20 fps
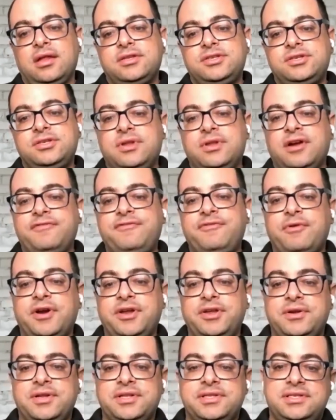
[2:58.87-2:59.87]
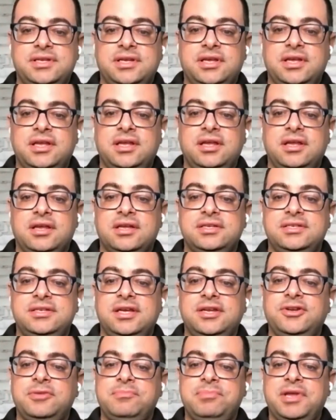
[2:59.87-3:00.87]
So therefore, you could see
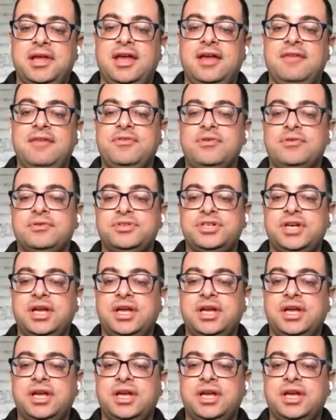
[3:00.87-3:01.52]
continued behavioral